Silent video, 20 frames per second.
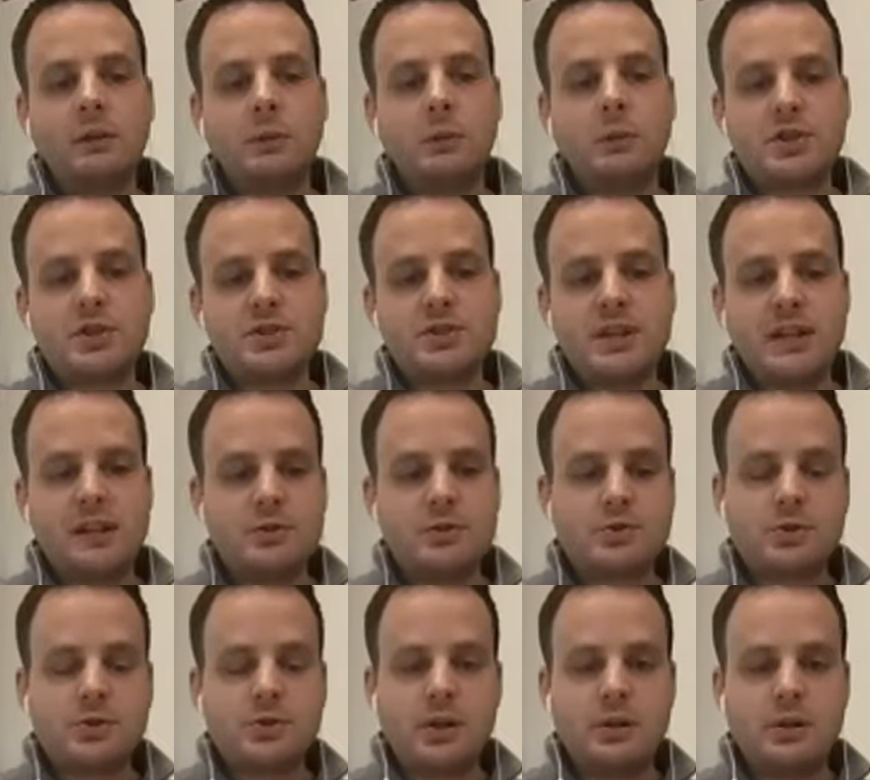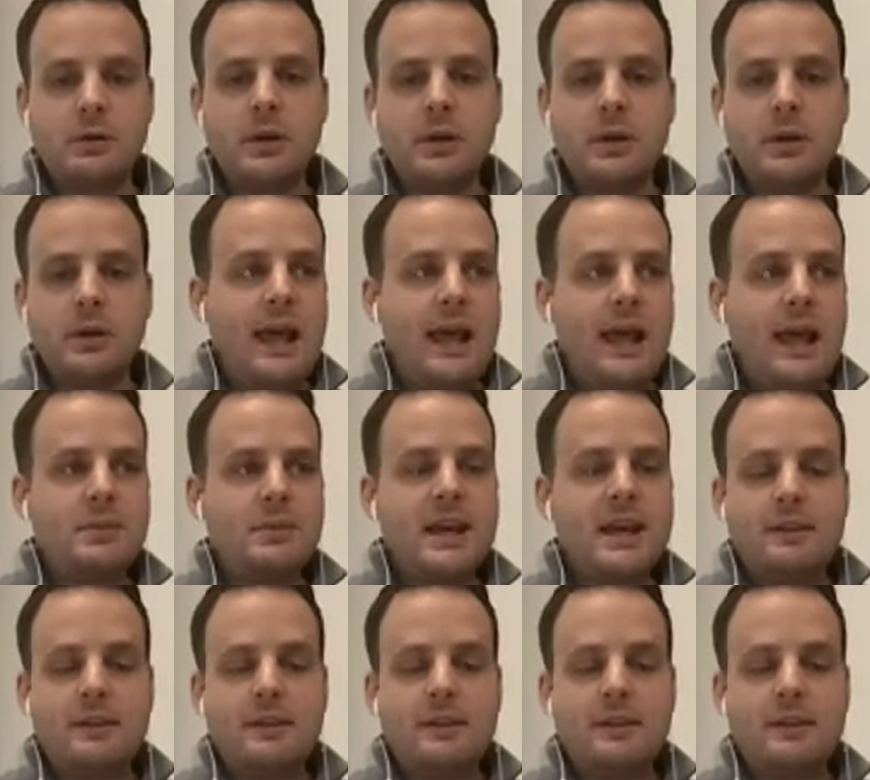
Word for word: you're saying is true um,